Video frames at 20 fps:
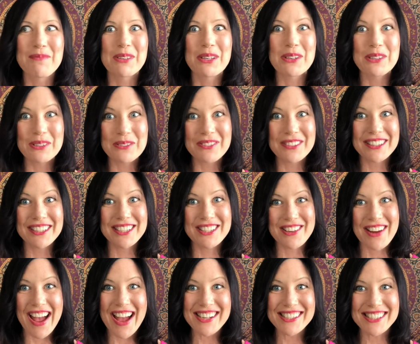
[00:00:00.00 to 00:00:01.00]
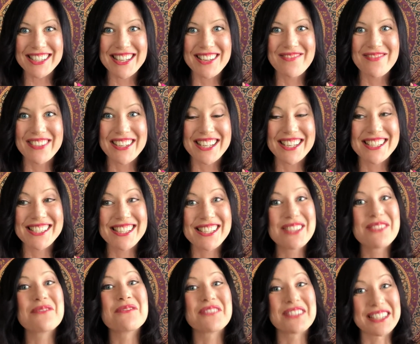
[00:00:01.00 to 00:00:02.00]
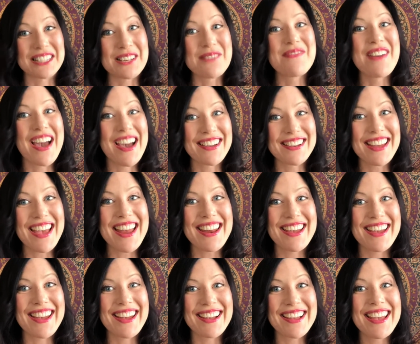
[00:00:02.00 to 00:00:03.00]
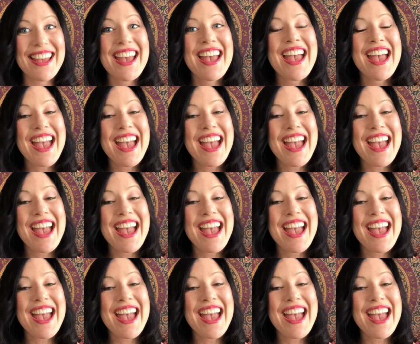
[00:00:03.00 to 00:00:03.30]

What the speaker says: beautiful attraction because it's really magnetic.